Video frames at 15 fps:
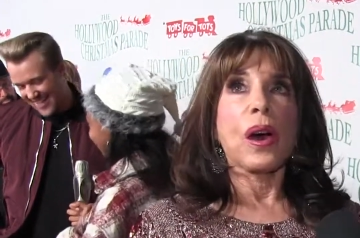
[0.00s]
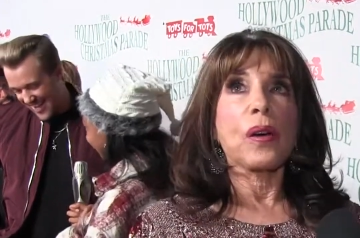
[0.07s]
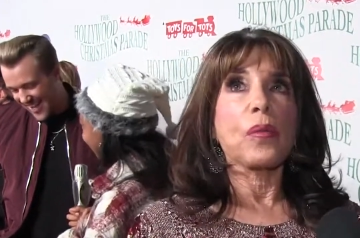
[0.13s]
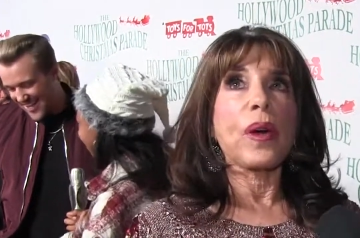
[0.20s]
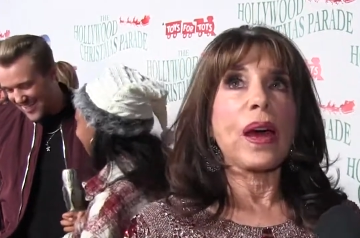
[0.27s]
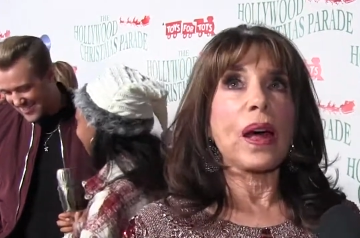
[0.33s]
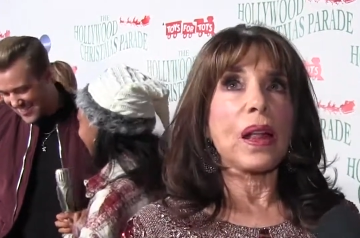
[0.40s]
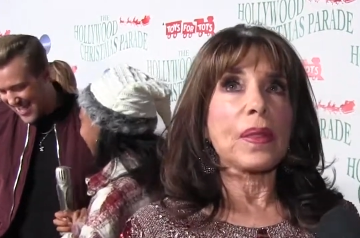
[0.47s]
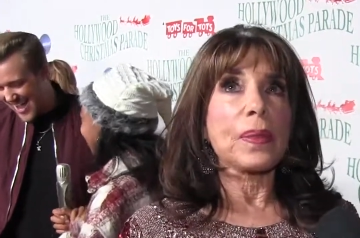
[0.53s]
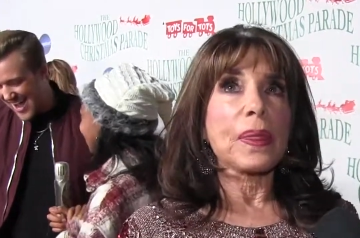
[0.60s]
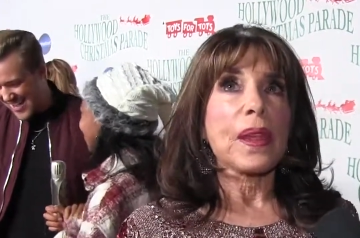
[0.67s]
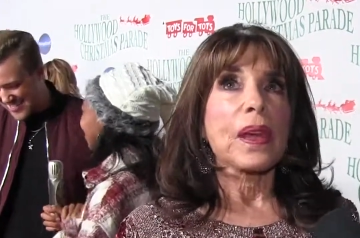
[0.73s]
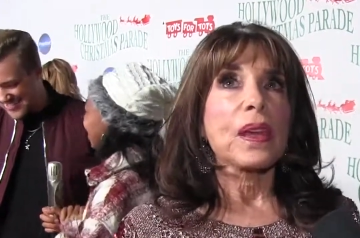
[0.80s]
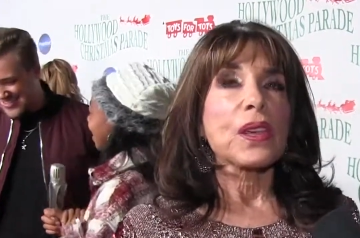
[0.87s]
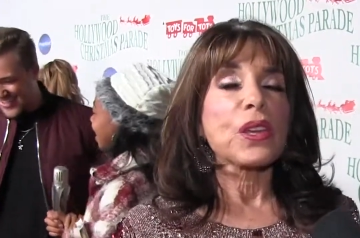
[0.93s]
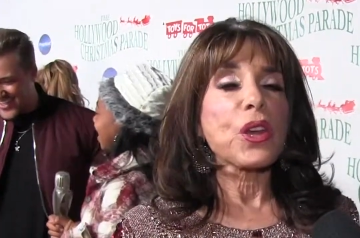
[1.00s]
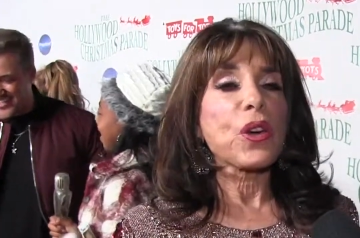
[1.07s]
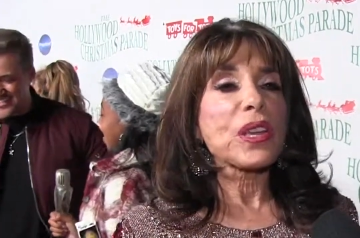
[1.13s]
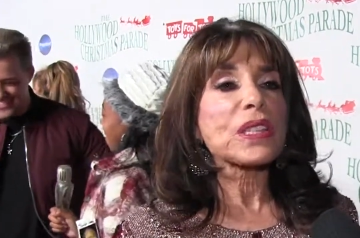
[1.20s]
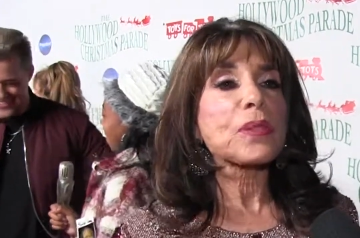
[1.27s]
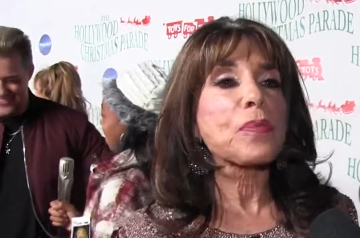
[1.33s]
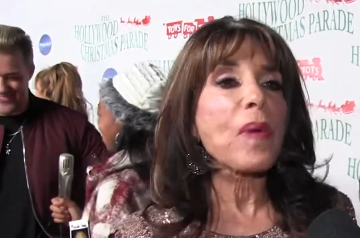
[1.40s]
Speaker 1: Well, you know,
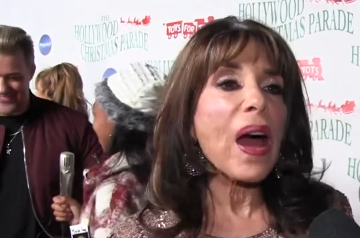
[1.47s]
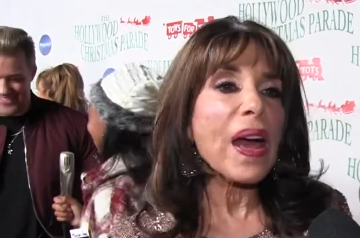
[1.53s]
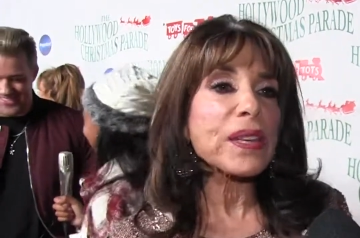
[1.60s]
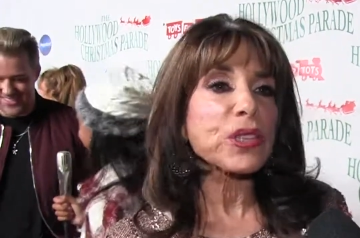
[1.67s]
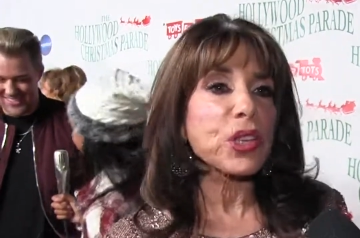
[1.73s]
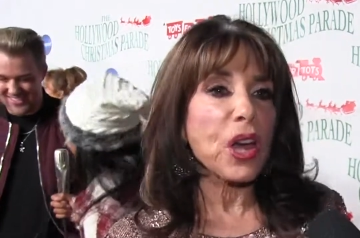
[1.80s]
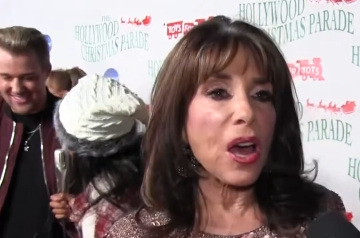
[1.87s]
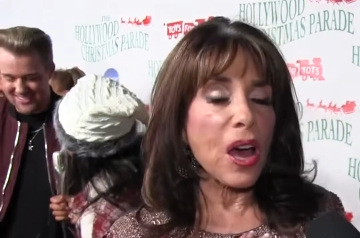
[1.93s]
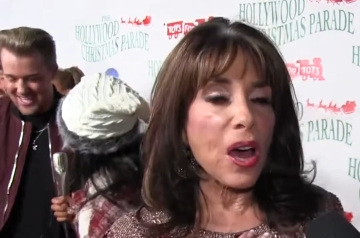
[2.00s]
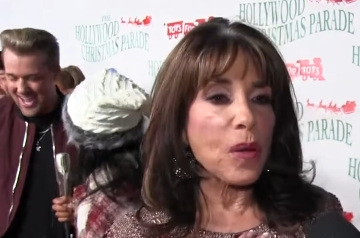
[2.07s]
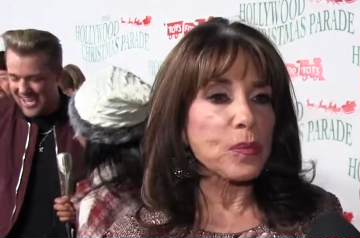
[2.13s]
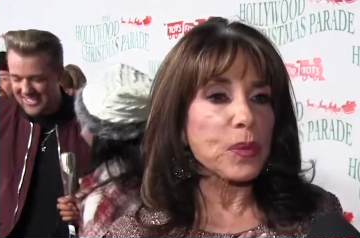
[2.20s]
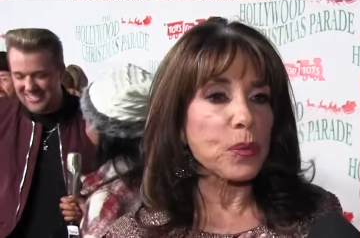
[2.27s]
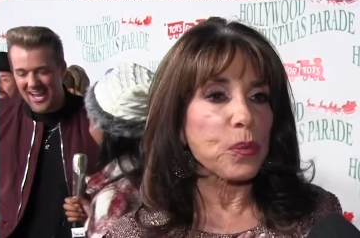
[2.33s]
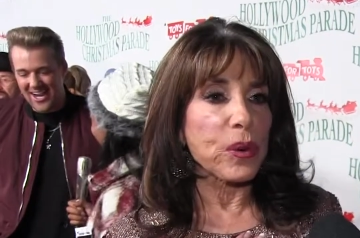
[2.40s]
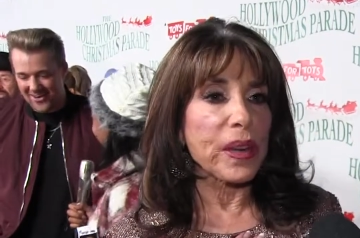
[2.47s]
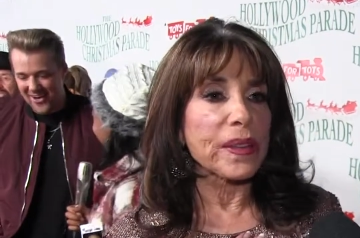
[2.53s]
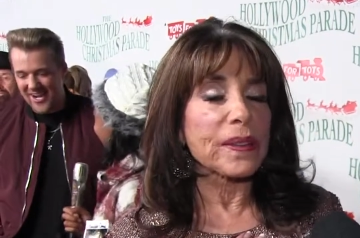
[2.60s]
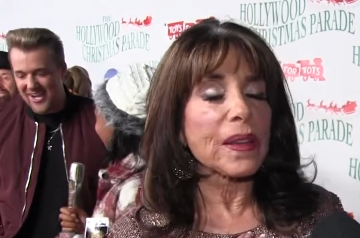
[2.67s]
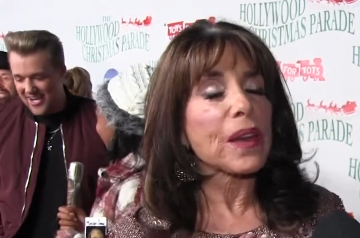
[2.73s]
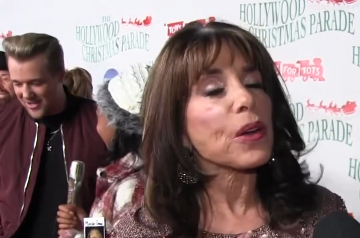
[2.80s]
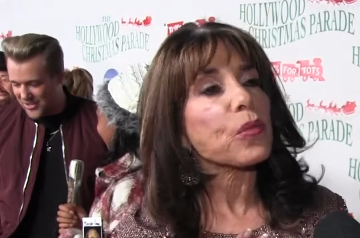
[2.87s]
it's my job to
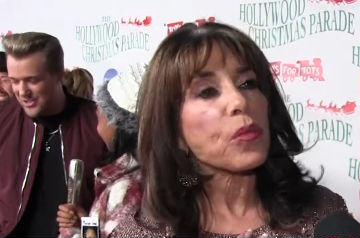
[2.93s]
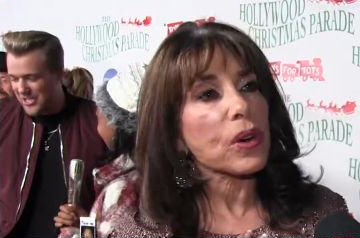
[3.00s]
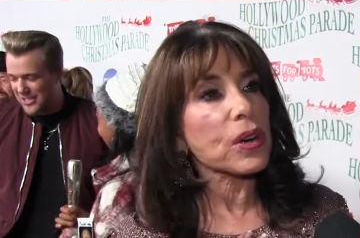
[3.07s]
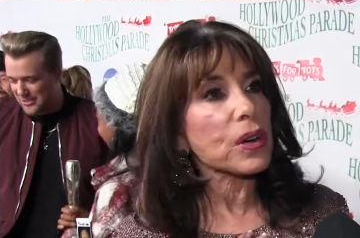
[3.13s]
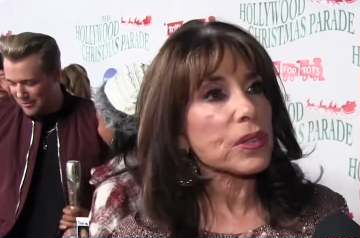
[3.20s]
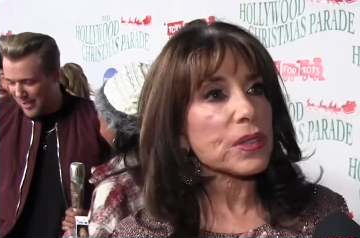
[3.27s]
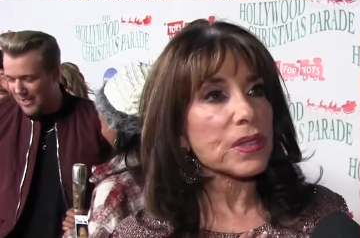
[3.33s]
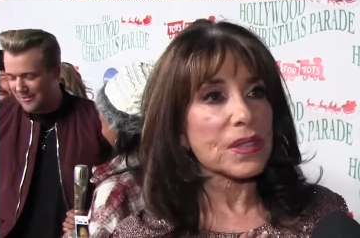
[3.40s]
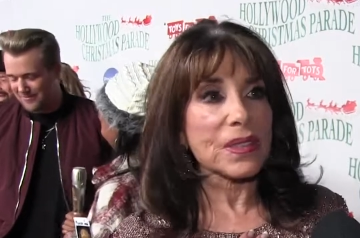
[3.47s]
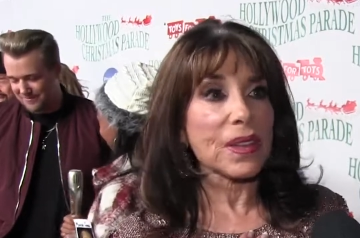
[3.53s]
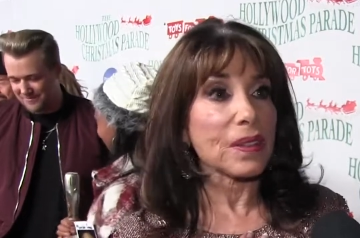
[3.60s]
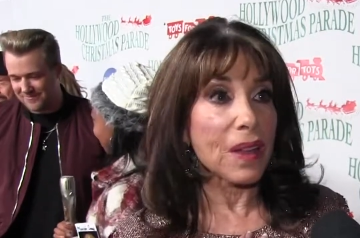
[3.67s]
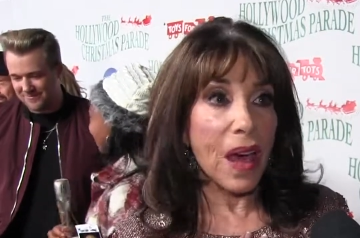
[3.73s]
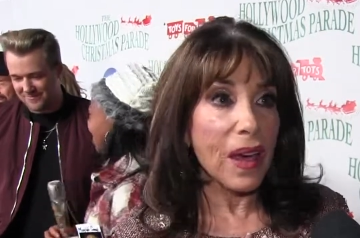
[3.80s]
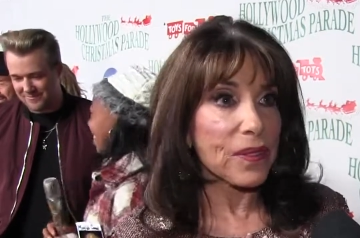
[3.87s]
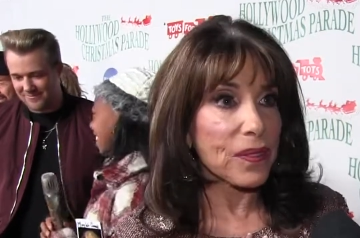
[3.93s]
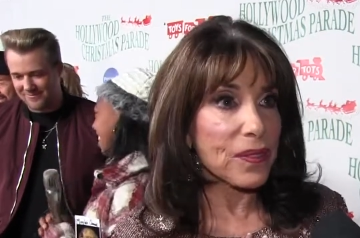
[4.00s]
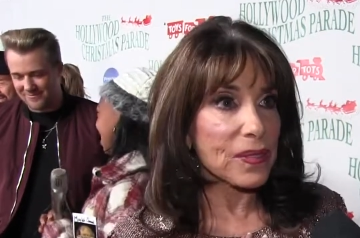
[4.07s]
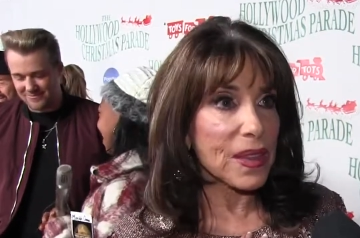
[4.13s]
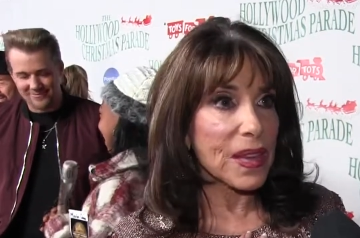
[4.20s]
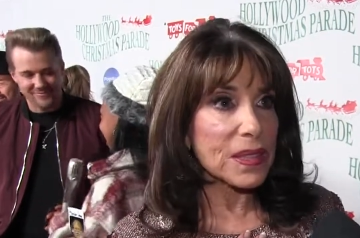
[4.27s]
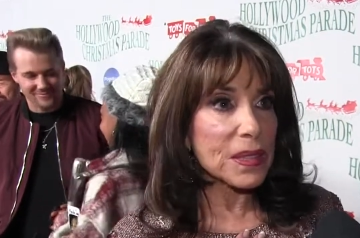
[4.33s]
bring their words to life.
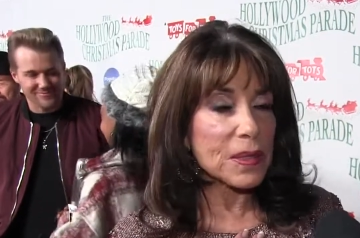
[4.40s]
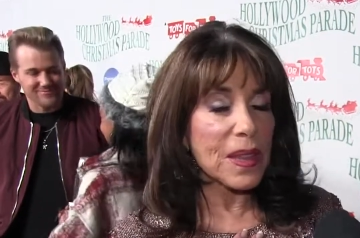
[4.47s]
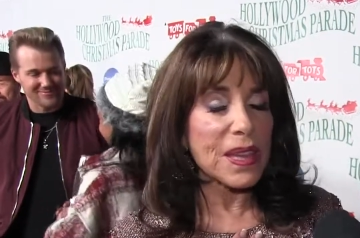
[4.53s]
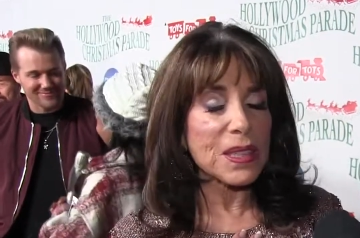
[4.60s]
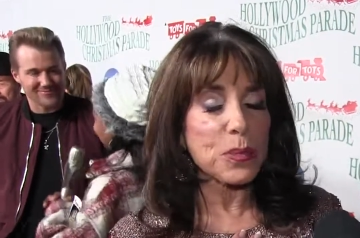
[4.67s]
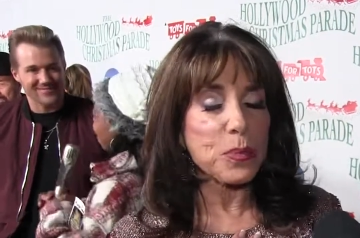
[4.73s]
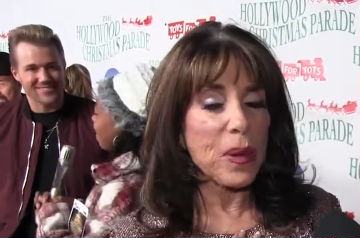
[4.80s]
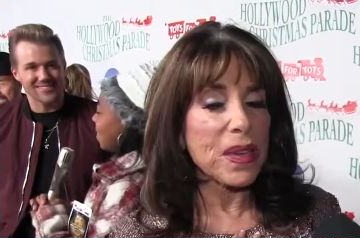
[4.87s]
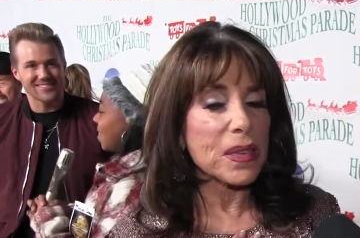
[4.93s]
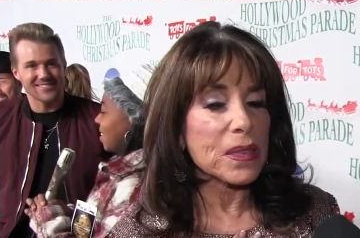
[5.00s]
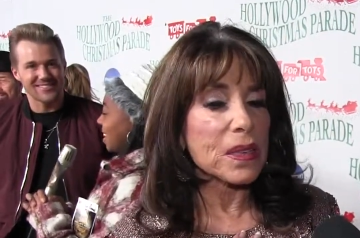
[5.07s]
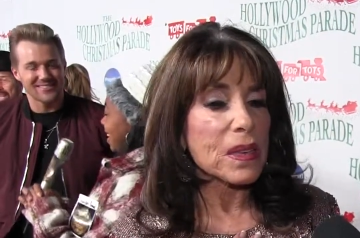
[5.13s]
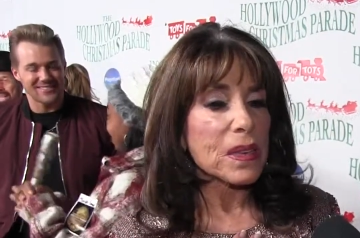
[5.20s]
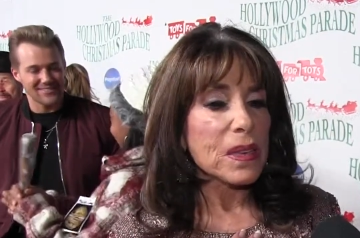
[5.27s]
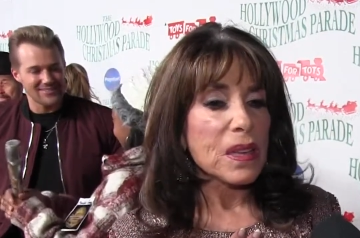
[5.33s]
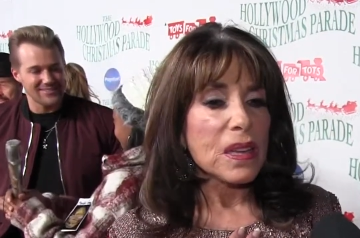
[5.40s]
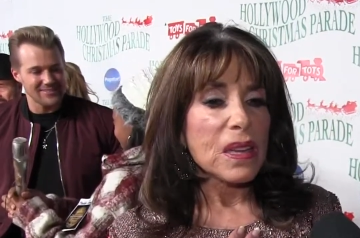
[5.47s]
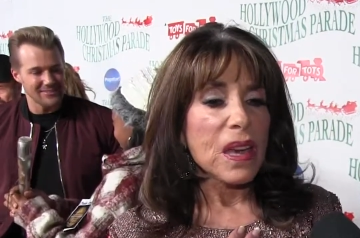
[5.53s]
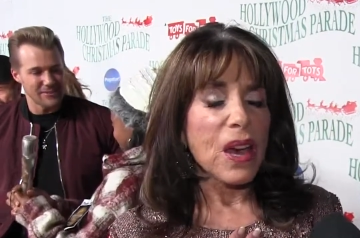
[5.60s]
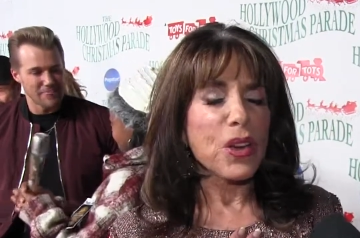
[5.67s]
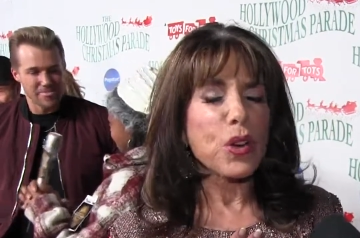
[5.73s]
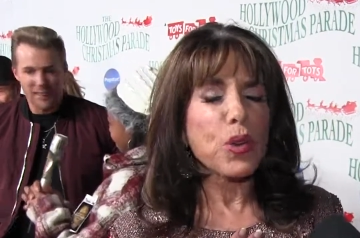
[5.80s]
They they spend a